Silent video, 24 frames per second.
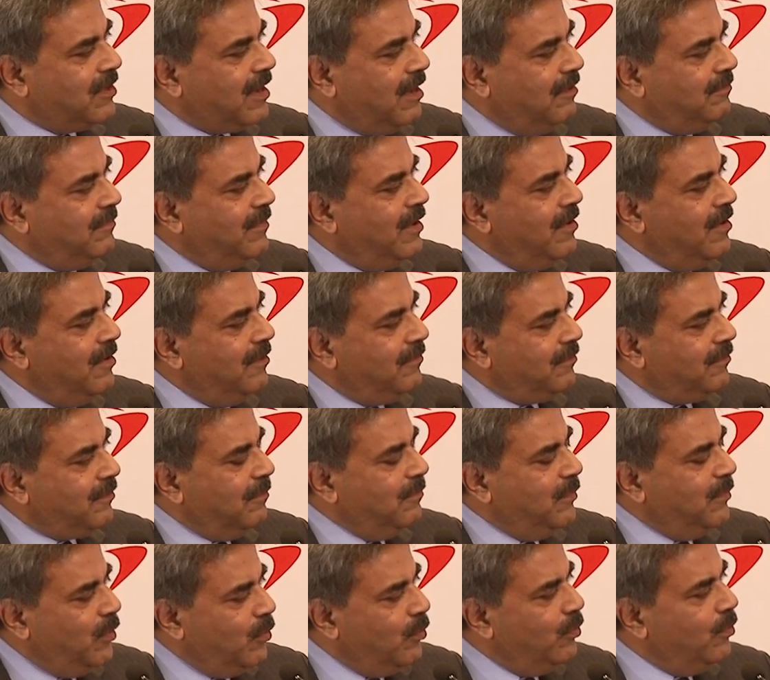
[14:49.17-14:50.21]
come
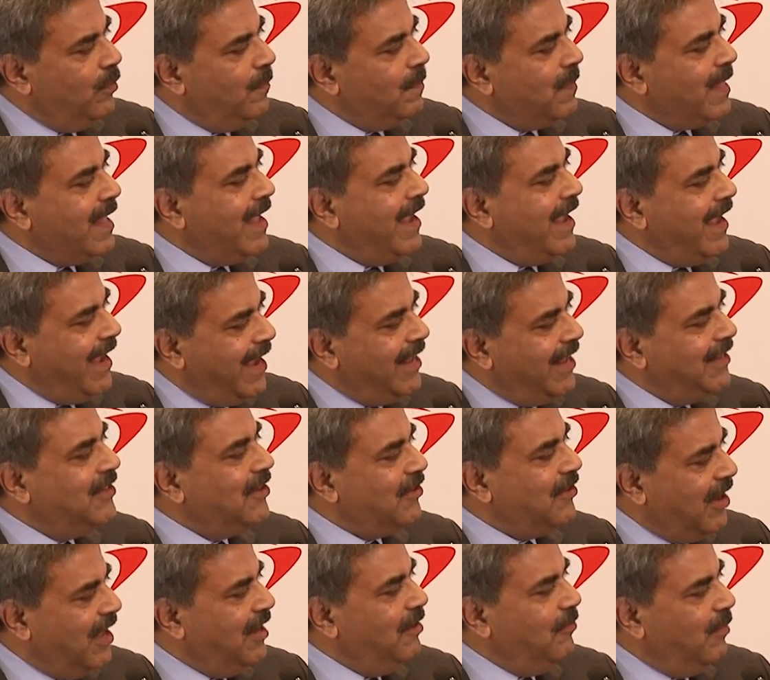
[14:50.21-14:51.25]
from you and
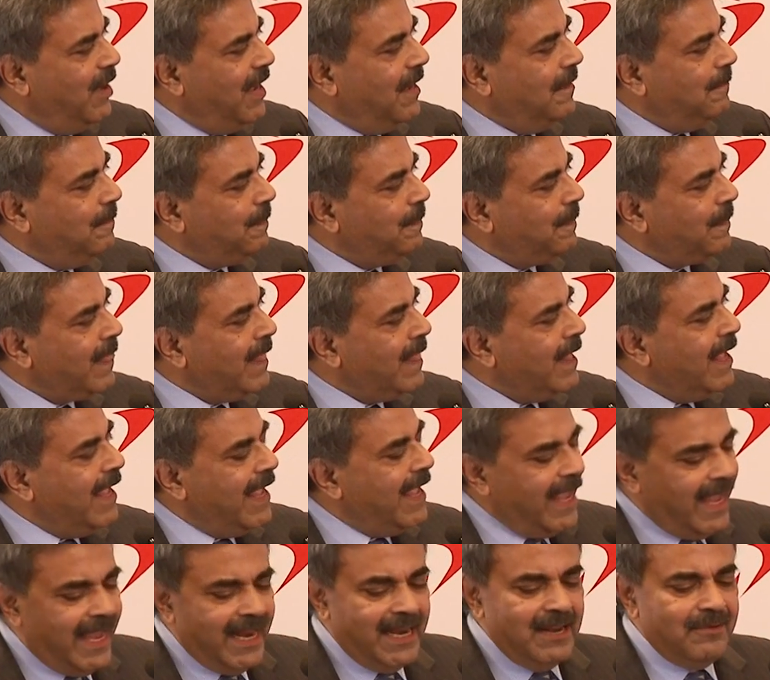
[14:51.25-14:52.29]
the railway.
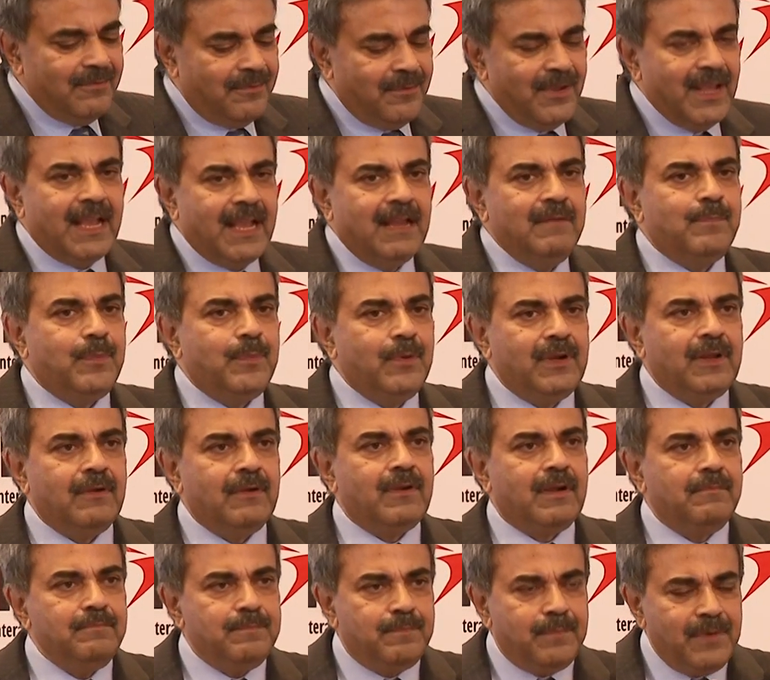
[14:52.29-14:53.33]
And if we can put a
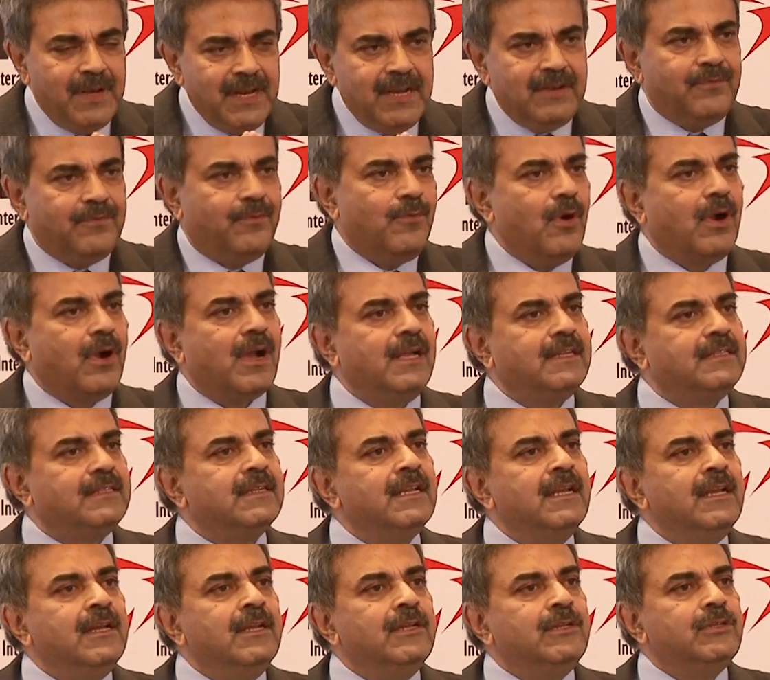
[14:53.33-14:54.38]
complete focus
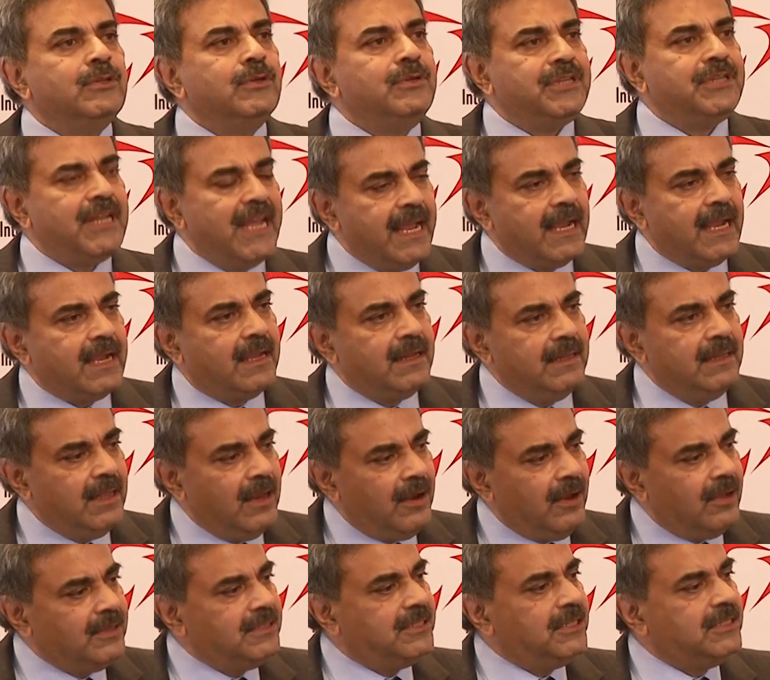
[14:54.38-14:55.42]
to take the
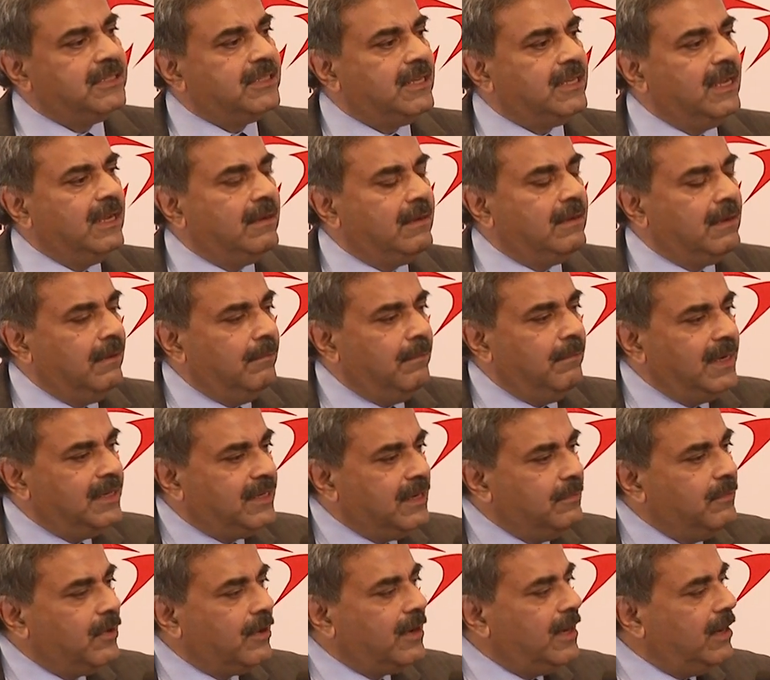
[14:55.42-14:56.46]
logistic,
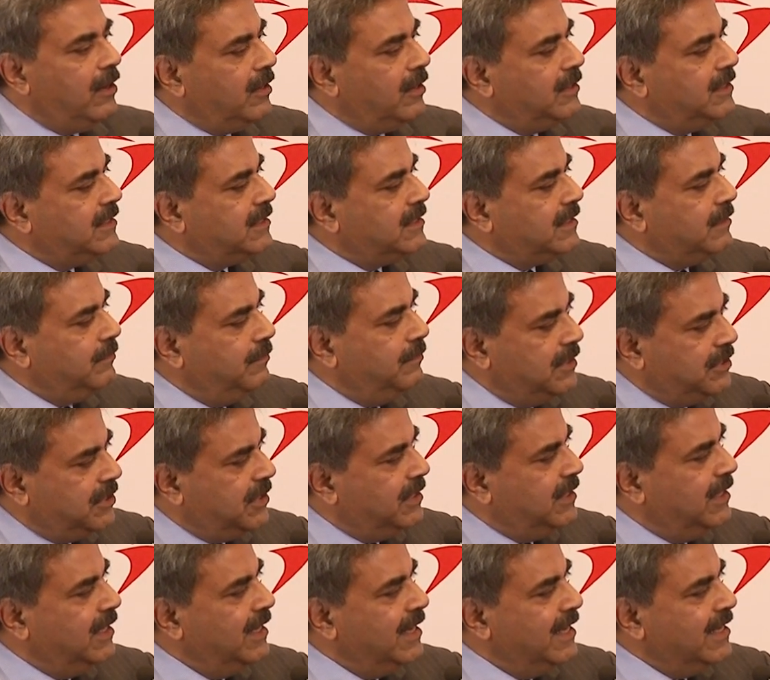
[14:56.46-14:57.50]
multimodal logistic
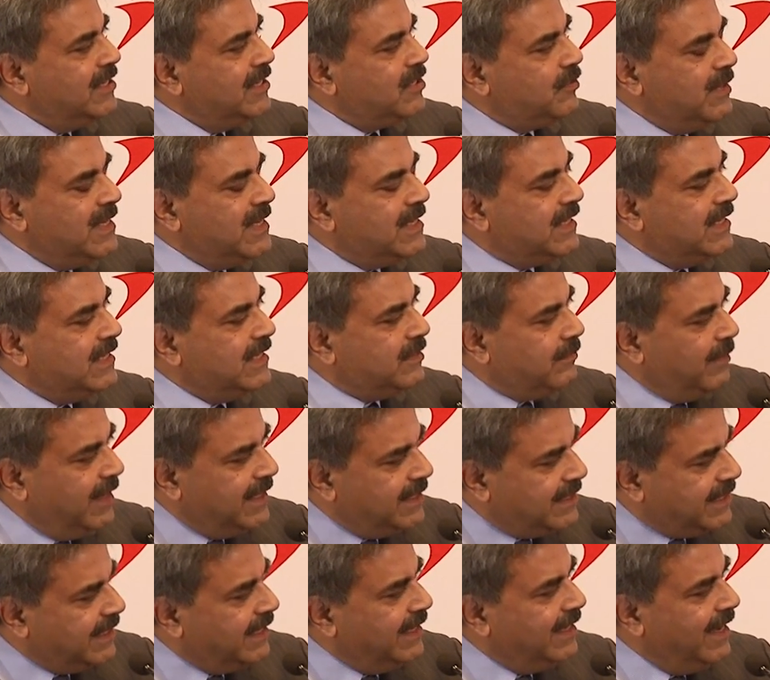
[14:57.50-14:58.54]
vision
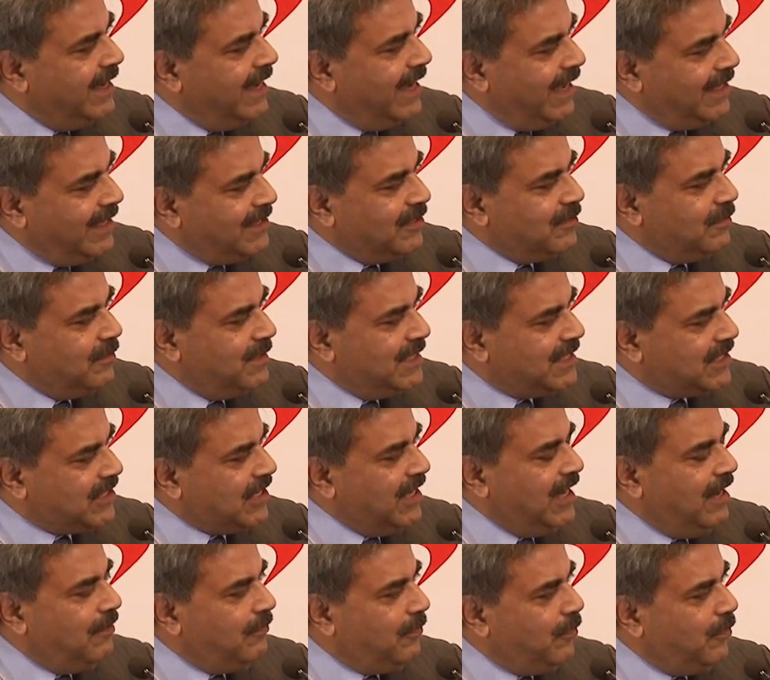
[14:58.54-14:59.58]
2020, I think we still have